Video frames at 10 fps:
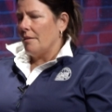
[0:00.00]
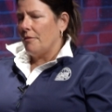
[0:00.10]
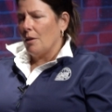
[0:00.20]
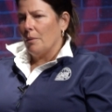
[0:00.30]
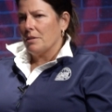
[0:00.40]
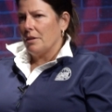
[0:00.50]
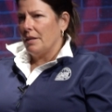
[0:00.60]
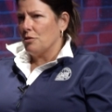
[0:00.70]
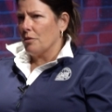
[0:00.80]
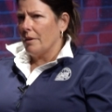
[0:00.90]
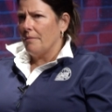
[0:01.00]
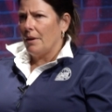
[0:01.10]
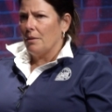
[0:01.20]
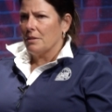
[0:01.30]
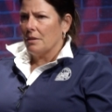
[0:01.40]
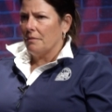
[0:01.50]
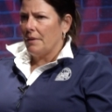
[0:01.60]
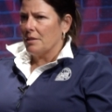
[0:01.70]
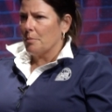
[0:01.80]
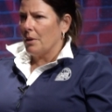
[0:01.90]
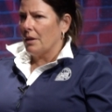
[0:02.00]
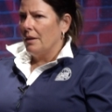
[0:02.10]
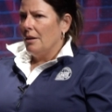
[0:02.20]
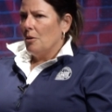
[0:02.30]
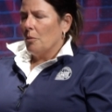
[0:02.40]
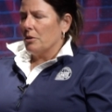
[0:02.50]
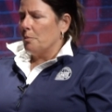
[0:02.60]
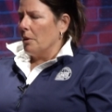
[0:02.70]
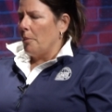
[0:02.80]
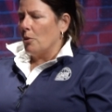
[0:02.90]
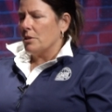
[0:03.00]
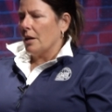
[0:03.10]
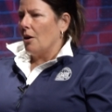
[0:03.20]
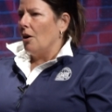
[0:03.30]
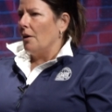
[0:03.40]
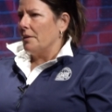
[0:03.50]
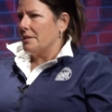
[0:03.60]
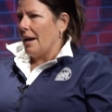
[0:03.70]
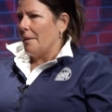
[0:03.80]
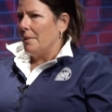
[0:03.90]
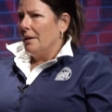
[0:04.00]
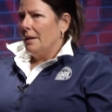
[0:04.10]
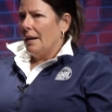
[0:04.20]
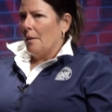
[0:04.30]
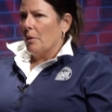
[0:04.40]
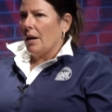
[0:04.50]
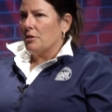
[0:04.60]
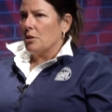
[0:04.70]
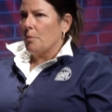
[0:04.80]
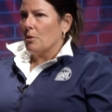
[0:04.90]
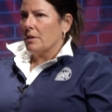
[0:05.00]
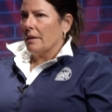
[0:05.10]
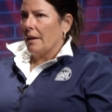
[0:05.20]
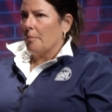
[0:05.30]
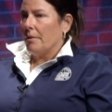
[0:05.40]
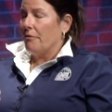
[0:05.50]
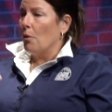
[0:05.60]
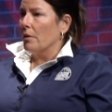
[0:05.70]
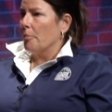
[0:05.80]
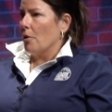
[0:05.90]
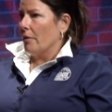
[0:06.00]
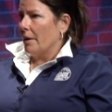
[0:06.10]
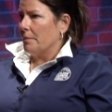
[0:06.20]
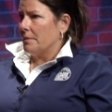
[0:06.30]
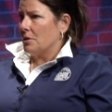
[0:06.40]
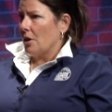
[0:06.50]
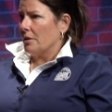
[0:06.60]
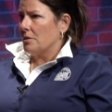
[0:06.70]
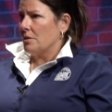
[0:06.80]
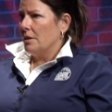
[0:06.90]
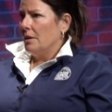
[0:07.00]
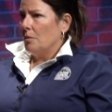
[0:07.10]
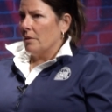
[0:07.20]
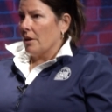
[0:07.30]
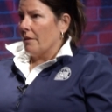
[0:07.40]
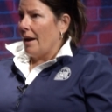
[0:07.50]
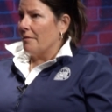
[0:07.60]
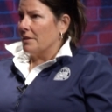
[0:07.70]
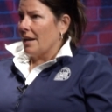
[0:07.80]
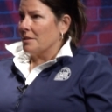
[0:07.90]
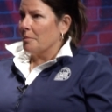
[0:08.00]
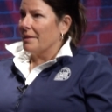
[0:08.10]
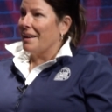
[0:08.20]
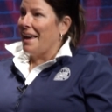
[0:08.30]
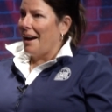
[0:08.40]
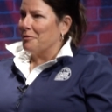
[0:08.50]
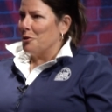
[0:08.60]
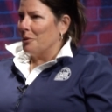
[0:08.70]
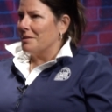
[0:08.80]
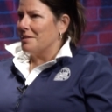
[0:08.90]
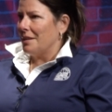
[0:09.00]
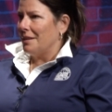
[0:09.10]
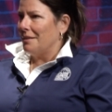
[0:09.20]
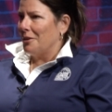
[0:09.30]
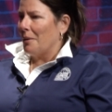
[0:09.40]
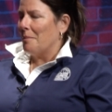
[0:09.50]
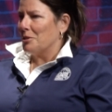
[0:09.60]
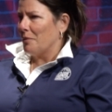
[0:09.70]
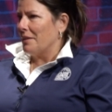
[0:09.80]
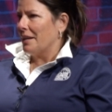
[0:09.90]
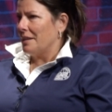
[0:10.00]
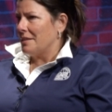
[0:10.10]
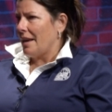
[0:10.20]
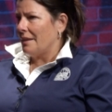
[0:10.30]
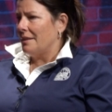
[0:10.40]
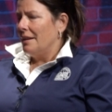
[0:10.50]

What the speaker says: Follow us on Instagram, follow us on Facebook. We're posting all the time. We're not just posting like before the program starts with our advertising, but then after, you can see how much fun the kids had.